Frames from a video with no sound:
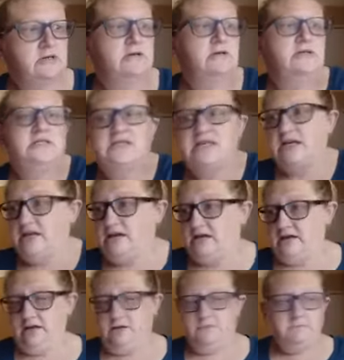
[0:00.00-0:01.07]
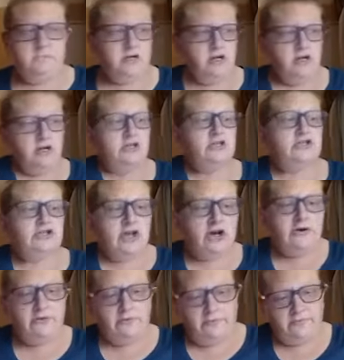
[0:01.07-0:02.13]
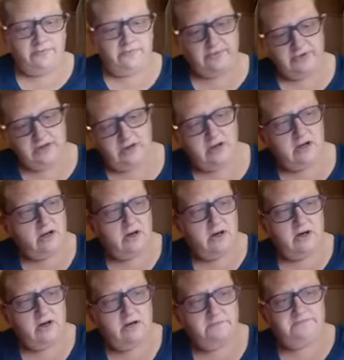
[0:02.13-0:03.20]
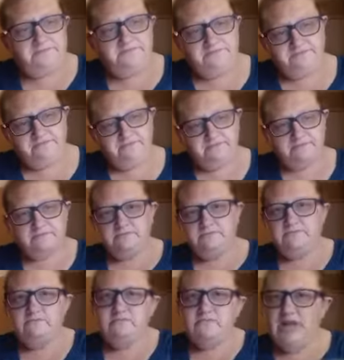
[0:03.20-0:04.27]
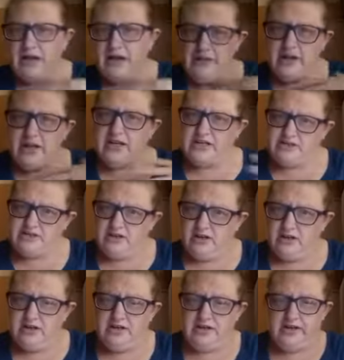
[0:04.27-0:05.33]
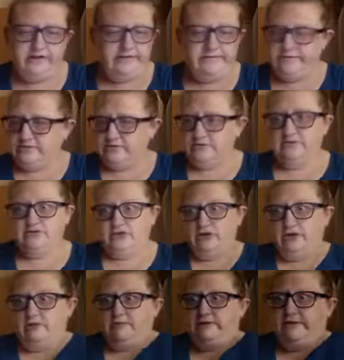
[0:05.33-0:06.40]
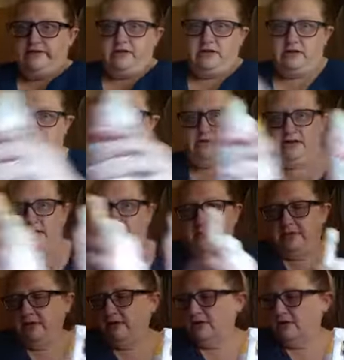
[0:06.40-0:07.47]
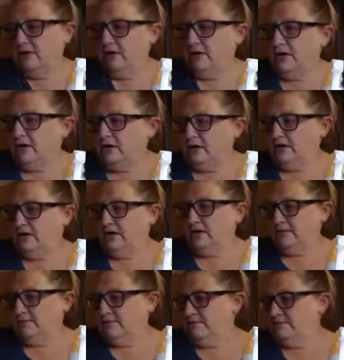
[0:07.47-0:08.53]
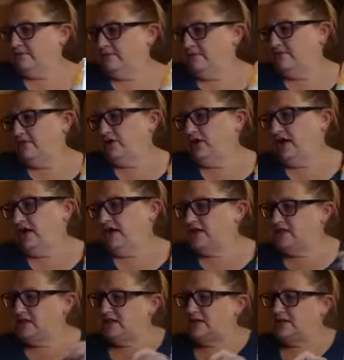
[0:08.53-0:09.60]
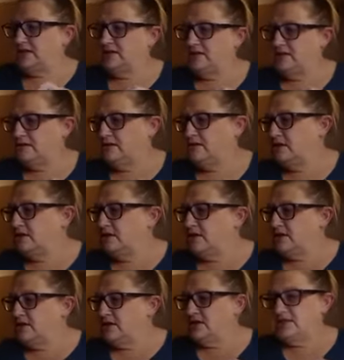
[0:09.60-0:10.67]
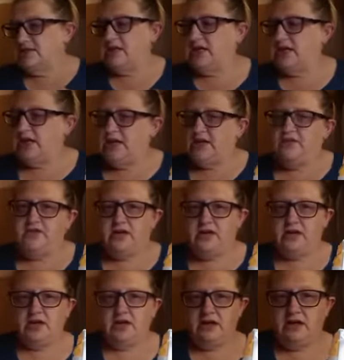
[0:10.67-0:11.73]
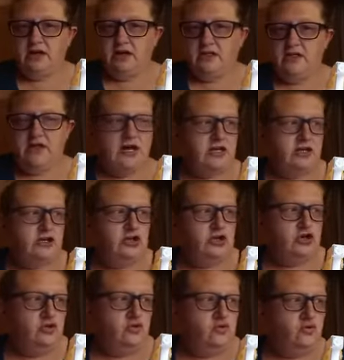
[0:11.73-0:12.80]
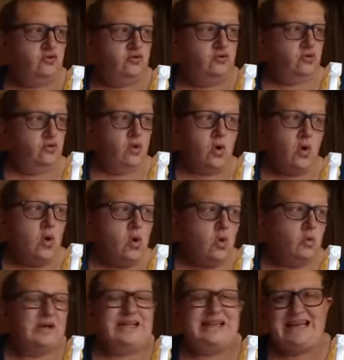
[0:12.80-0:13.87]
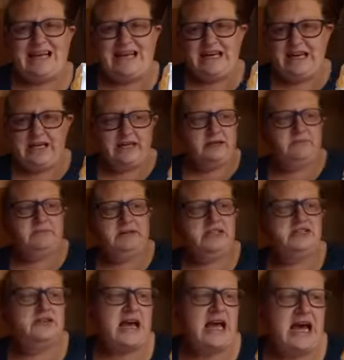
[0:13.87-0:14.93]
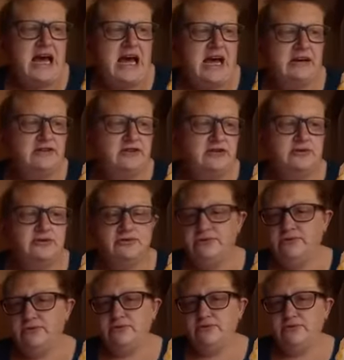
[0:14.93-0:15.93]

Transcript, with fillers: selling it. So um, now that I can talk again, sorry about that. I don't know what happened. Um, if you guys see anything that you would like me to add to,